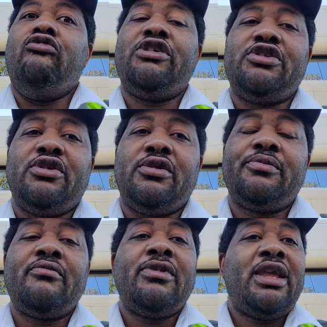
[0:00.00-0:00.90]
original,
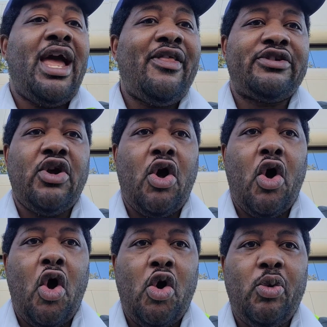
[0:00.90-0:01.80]
and that's
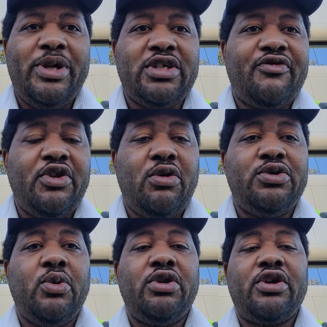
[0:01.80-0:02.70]
always good for
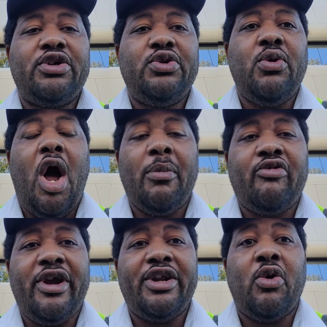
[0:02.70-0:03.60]
those who are looking to
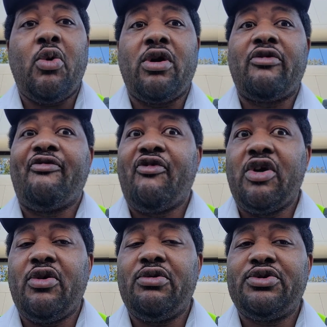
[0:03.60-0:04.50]
upgrade, or
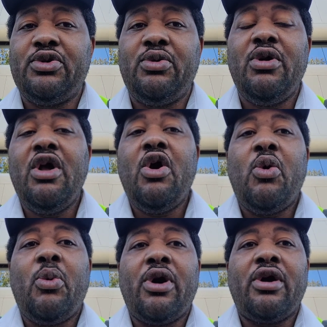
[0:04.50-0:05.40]
for those who
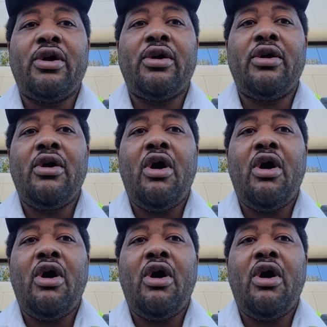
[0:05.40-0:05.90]
were